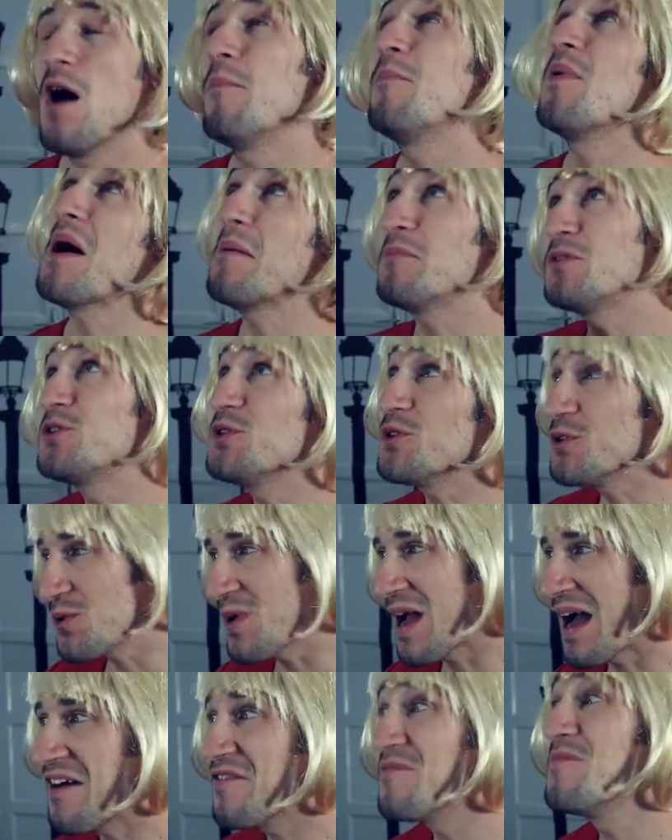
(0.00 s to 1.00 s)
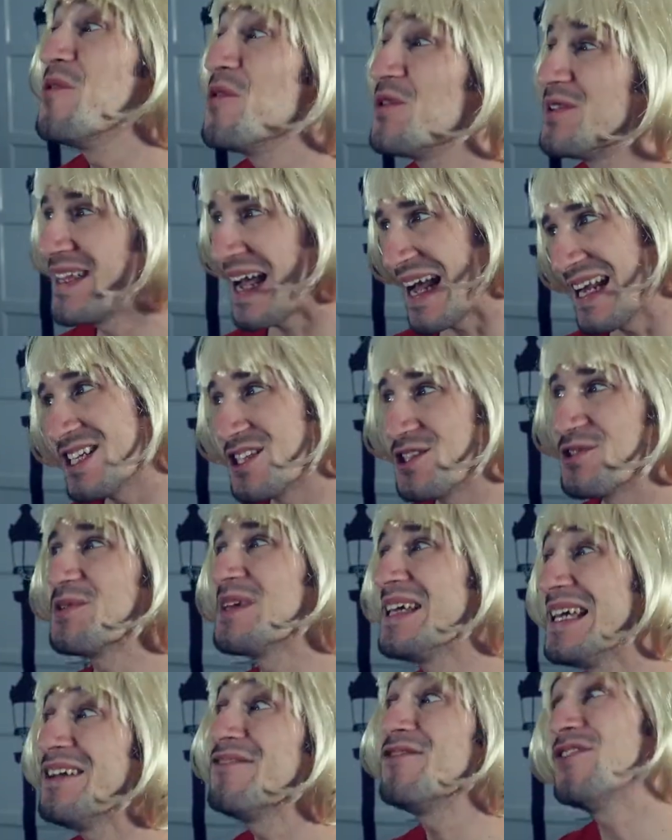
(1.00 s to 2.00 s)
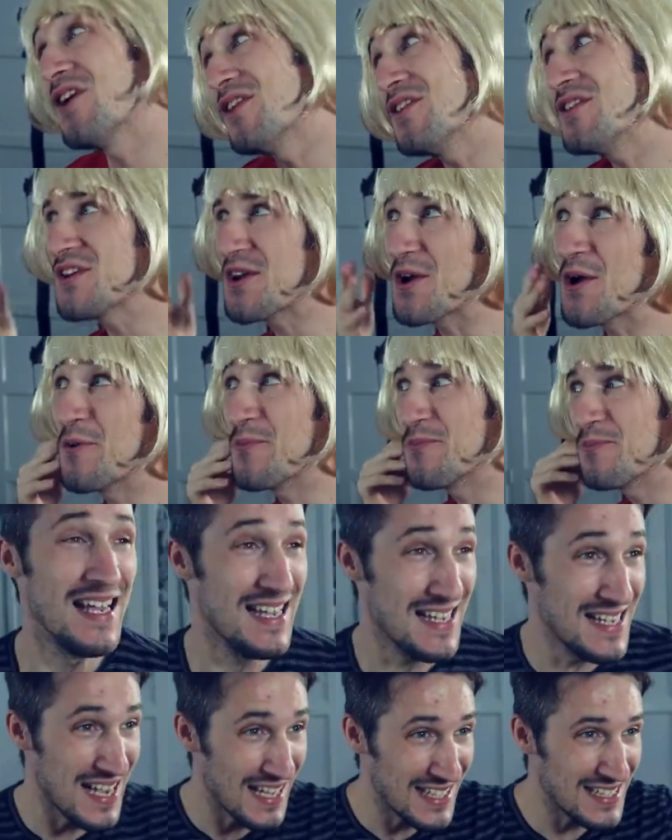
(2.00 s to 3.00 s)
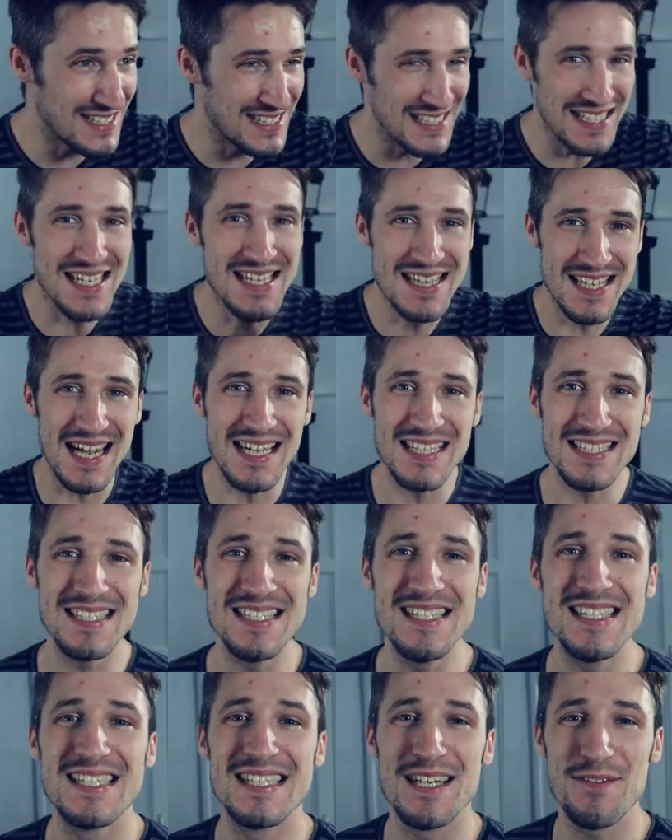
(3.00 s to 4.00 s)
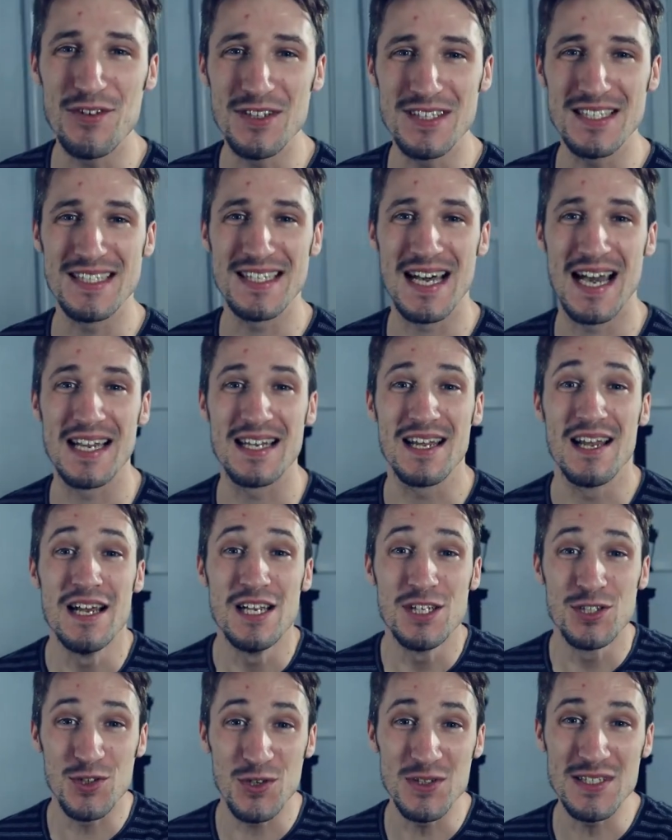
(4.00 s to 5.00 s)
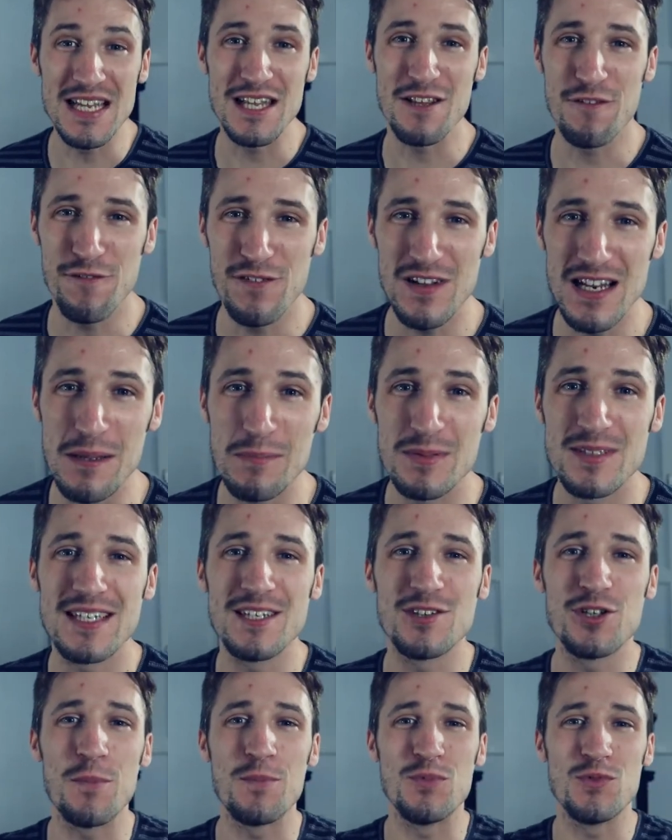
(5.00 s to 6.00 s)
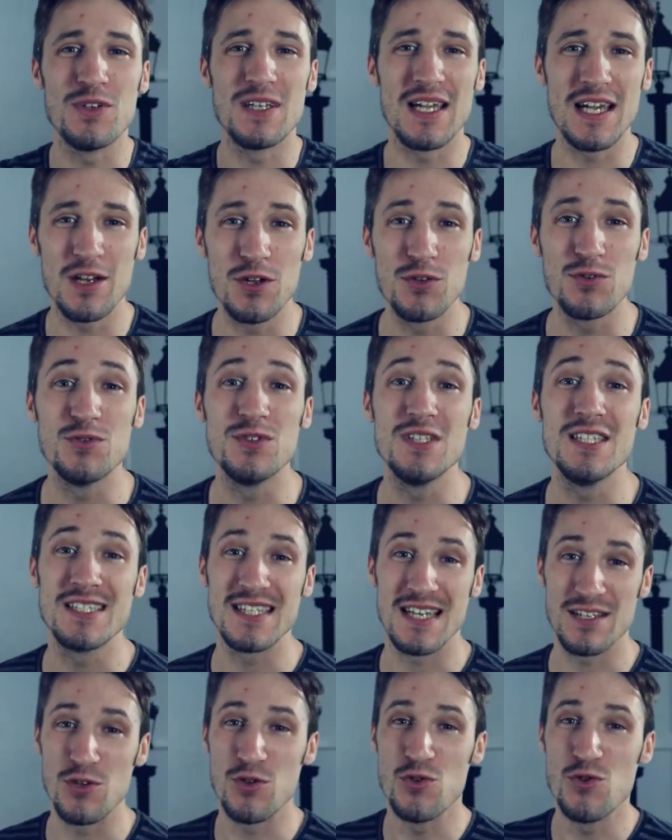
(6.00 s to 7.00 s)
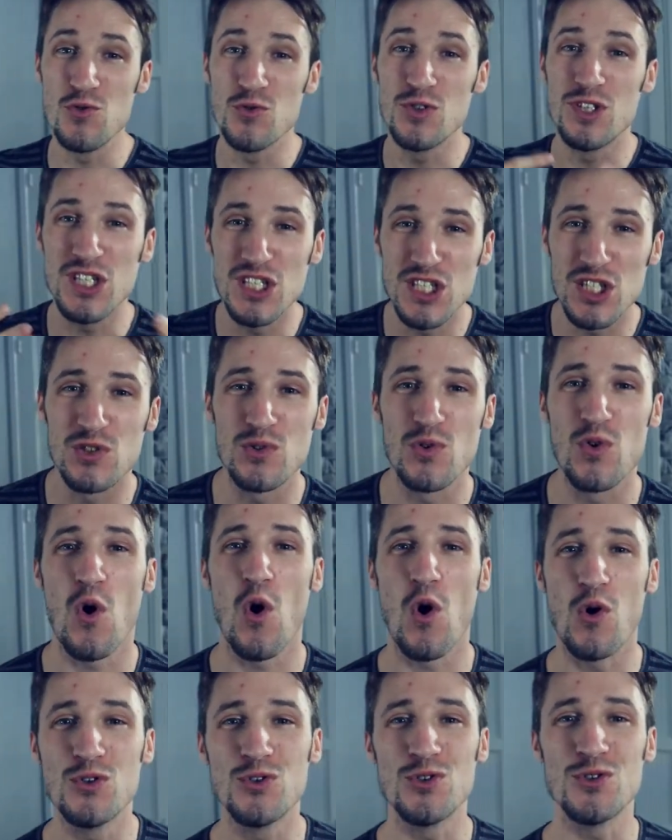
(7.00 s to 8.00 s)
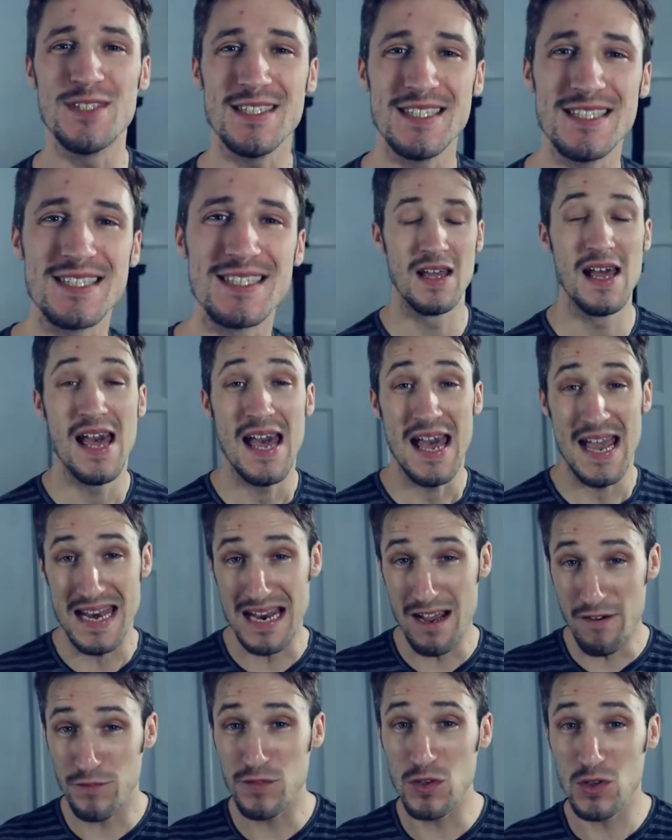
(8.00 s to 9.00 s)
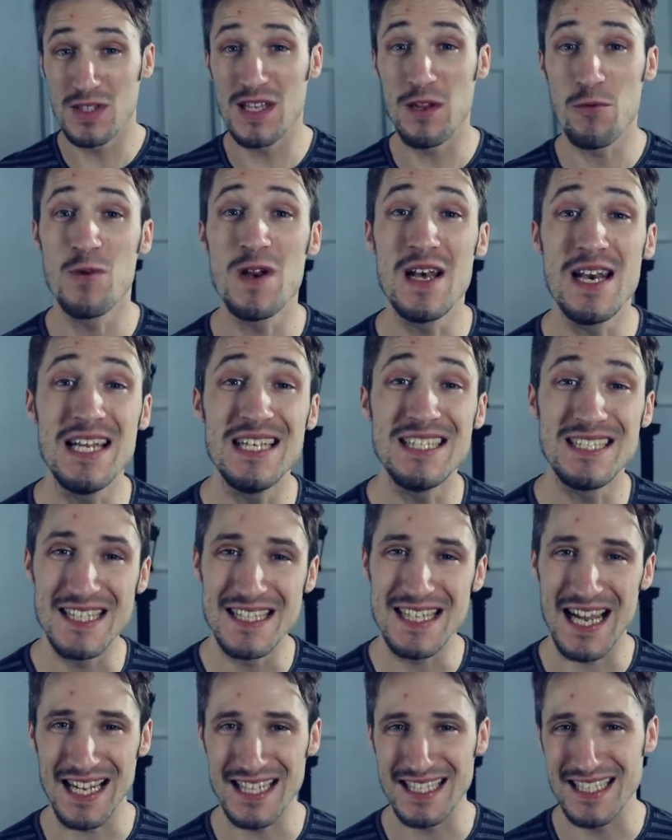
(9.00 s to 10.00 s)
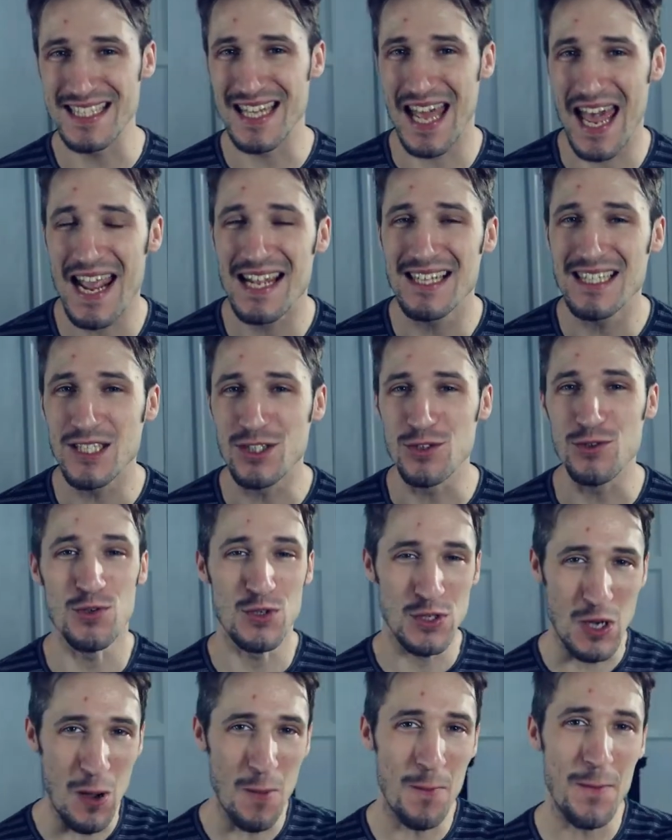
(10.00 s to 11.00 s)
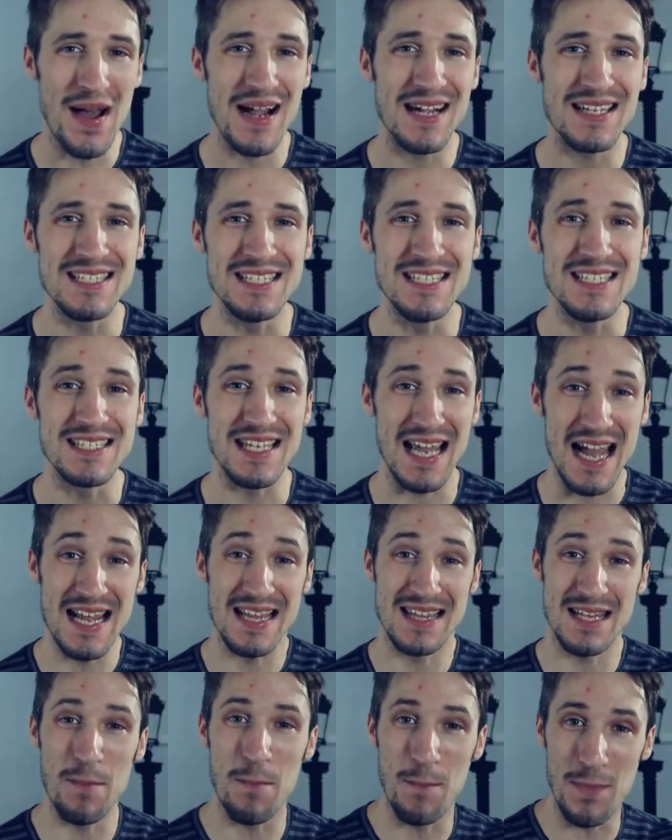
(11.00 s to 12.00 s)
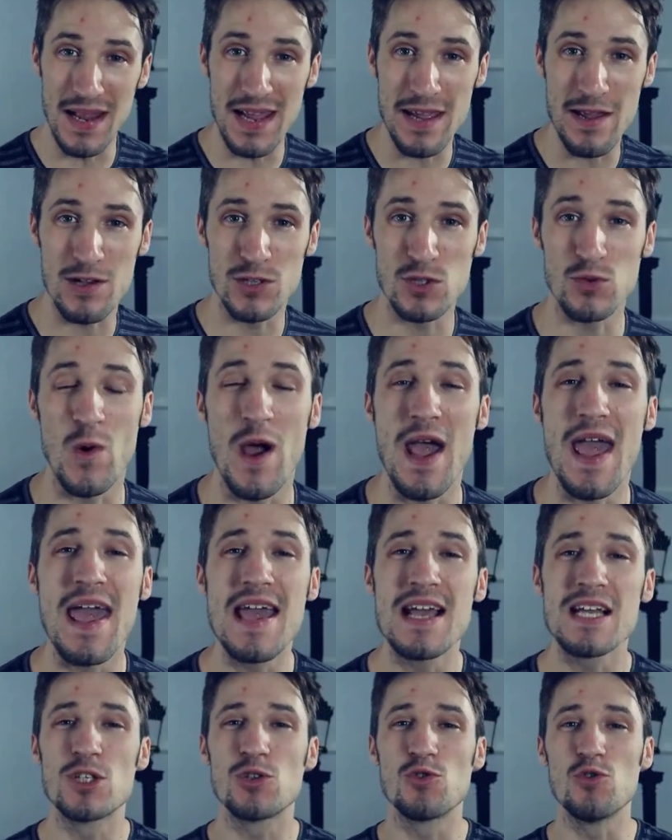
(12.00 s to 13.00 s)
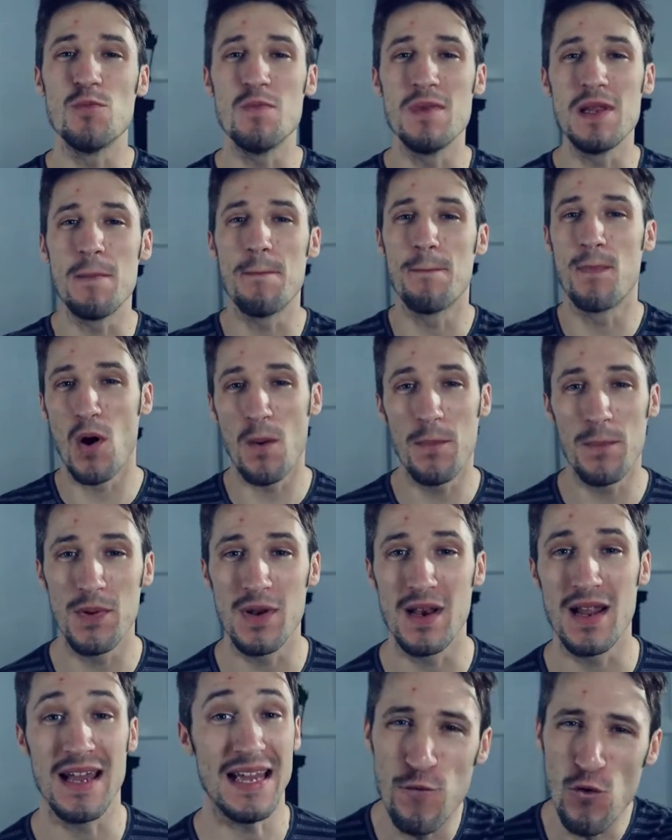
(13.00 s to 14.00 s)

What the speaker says: But I'm sure you have more dates to give, don't you? Yes, in 1979, Sony and Philips set up together to design a new digital audio disc. And after their release in 1982, compact disc and their players were extremely popular.